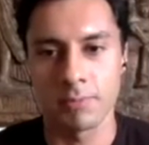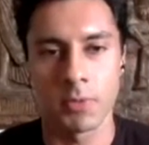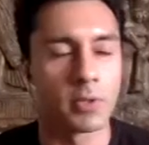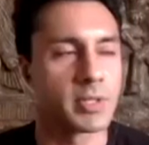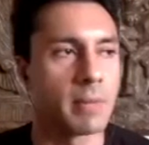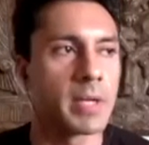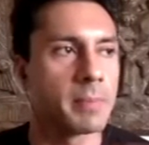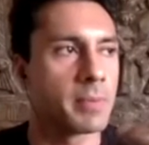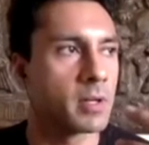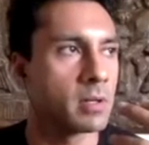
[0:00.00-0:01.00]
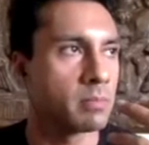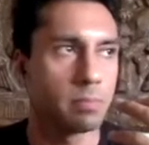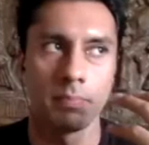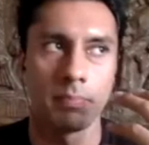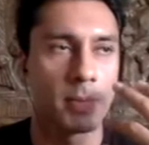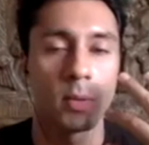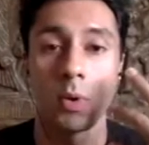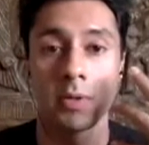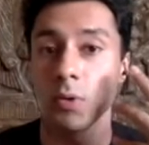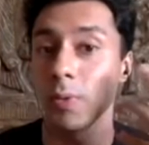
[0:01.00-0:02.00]
You know, some people maybe
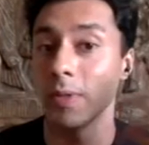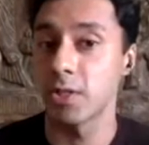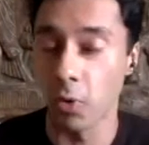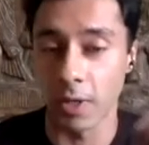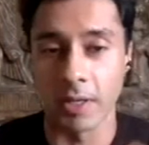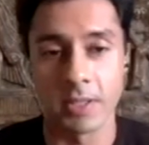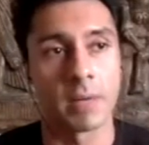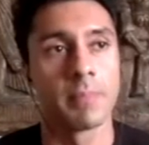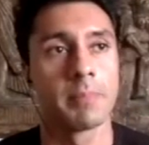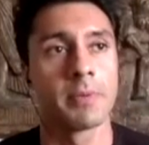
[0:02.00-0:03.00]
want to quit smoking. Some people